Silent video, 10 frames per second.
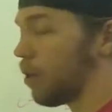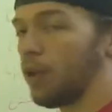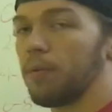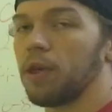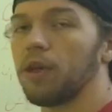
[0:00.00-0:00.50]

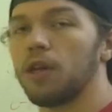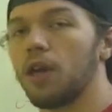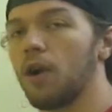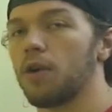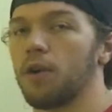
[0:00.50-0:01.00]
you'll be good to
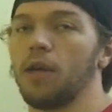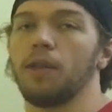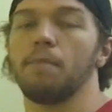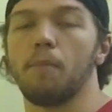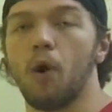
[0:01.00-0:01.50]
go and you can
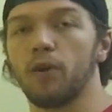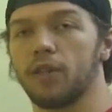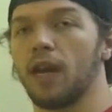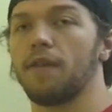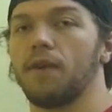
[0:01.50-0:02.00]
get the
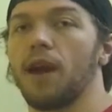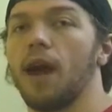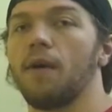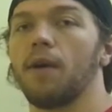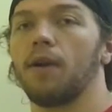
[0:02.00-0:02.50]
most out of your
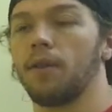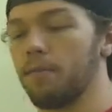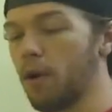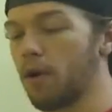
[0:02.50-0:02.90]
hour, the